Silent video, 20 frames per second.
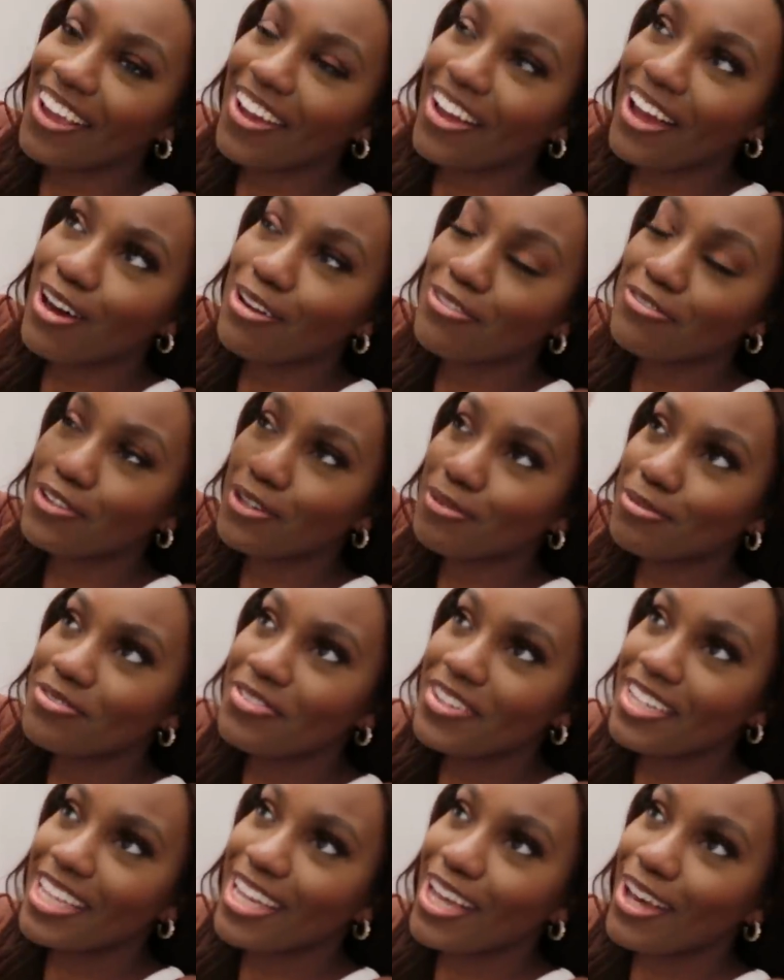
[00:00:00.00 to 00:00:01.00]
Your girl filmed
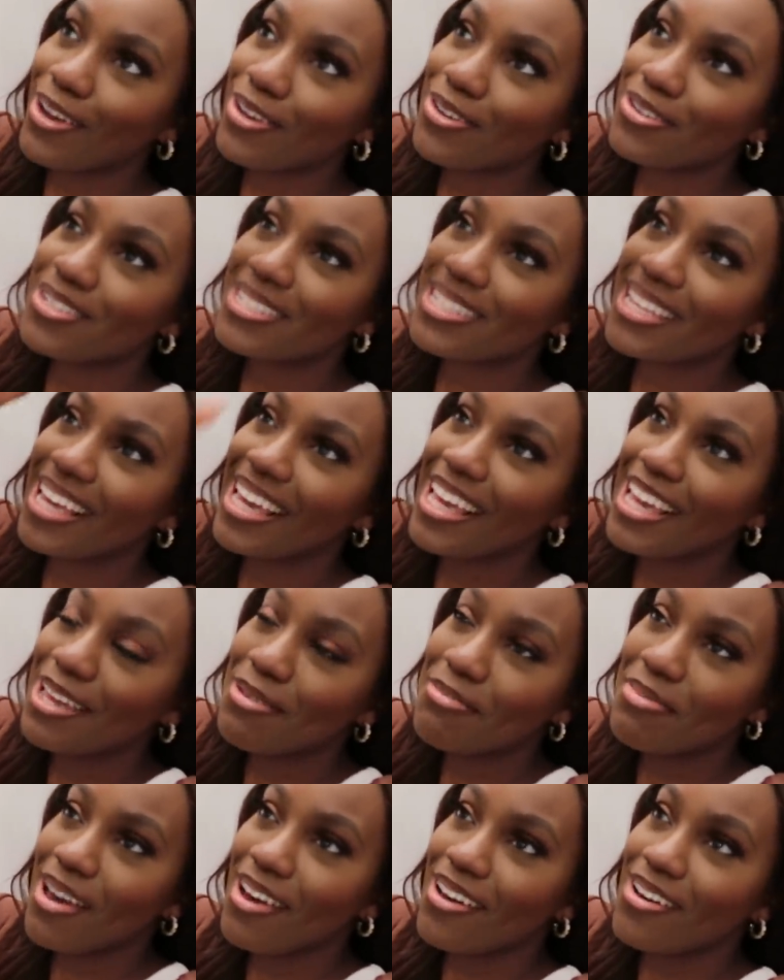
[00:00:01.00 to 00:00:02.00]
videos,
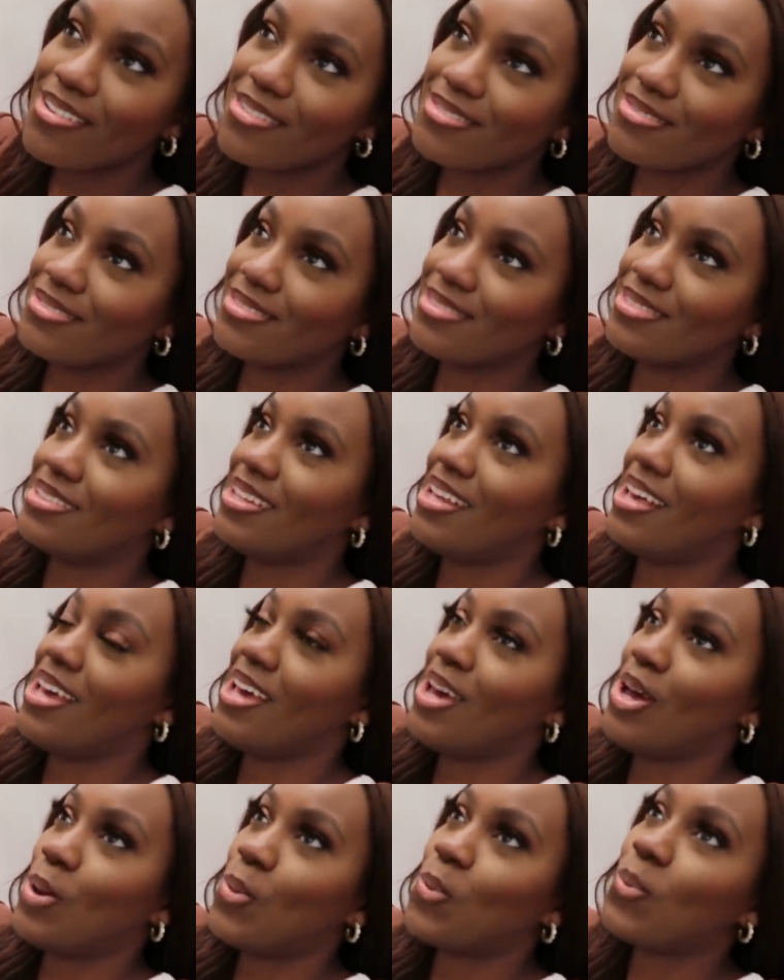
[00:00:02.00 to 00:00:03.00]
emails,
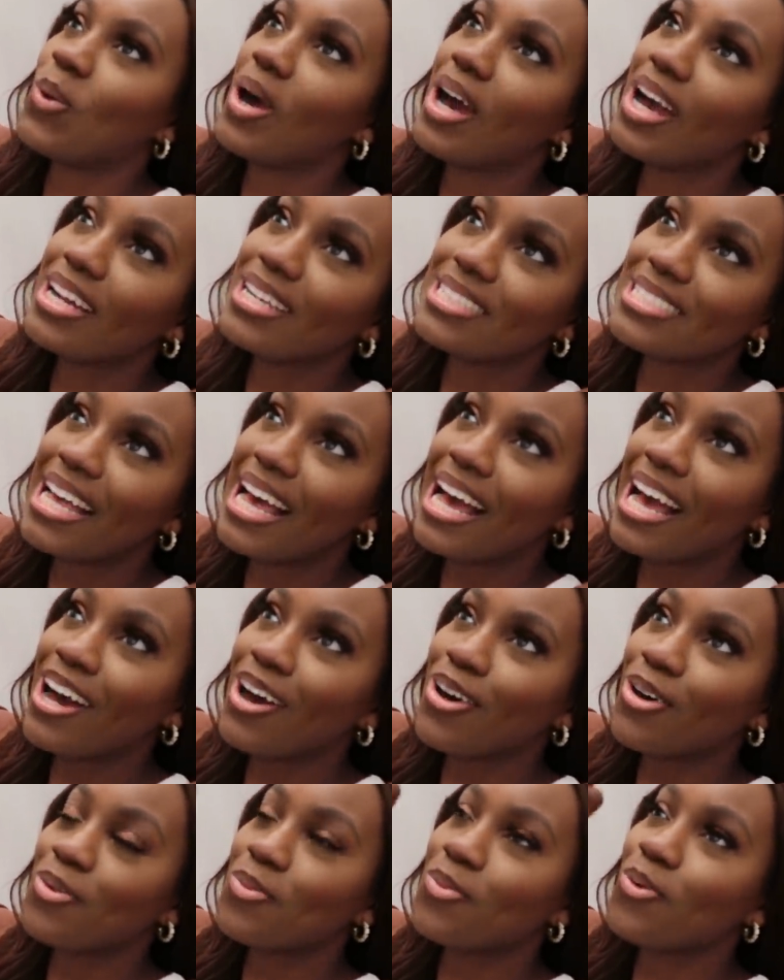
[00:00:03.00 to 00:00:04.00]
worked
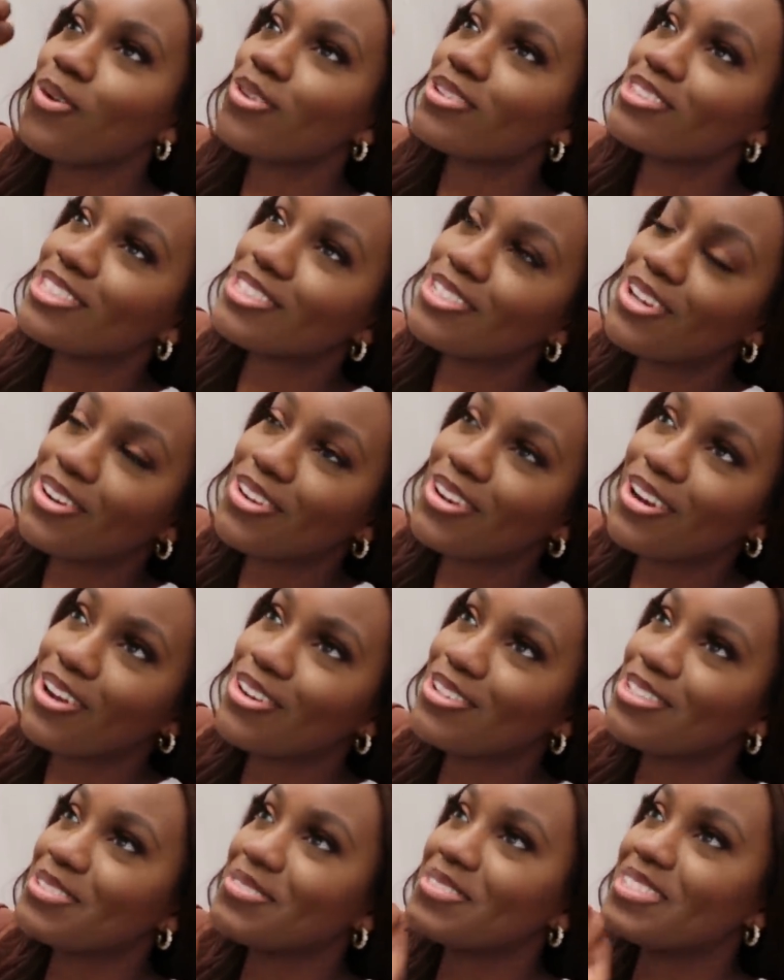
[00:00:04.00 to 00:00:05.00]
out, walked the dog
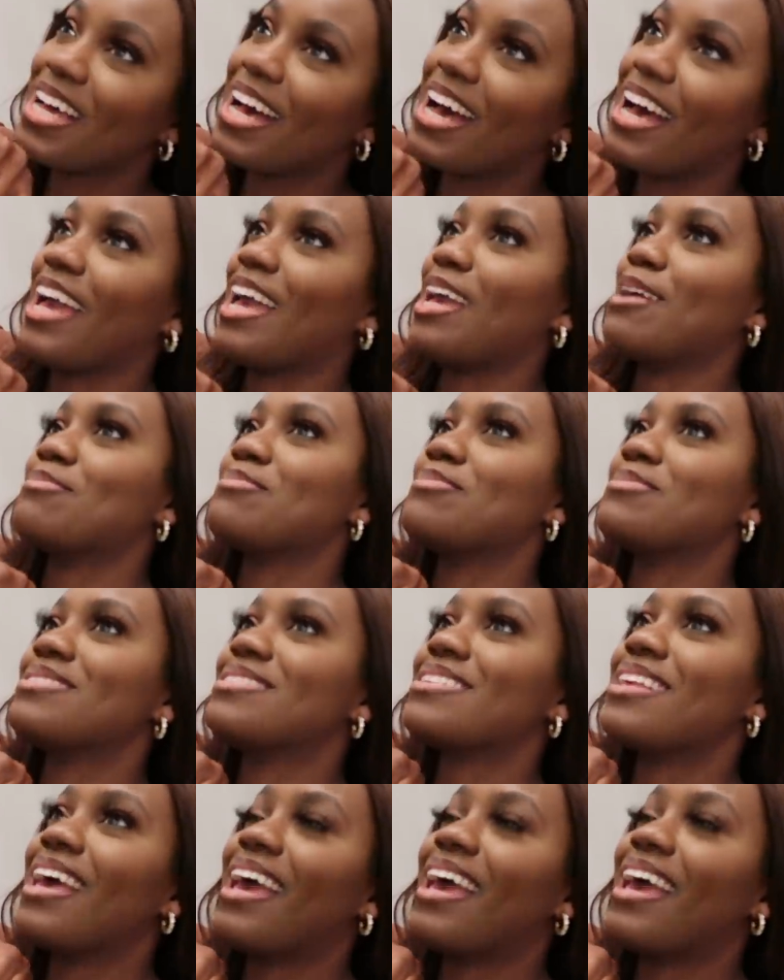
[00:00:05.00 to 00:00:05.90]
loads of times,